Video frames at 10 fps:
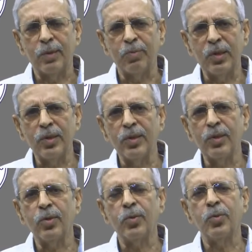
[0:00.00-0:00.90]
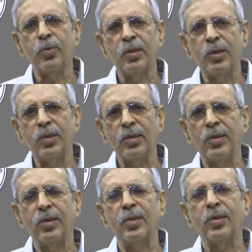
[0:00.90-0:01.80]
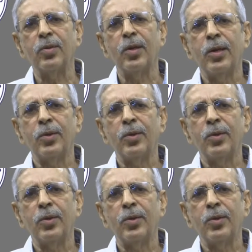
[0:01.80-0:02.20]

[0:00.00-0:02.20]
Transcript: ability to re-see the things.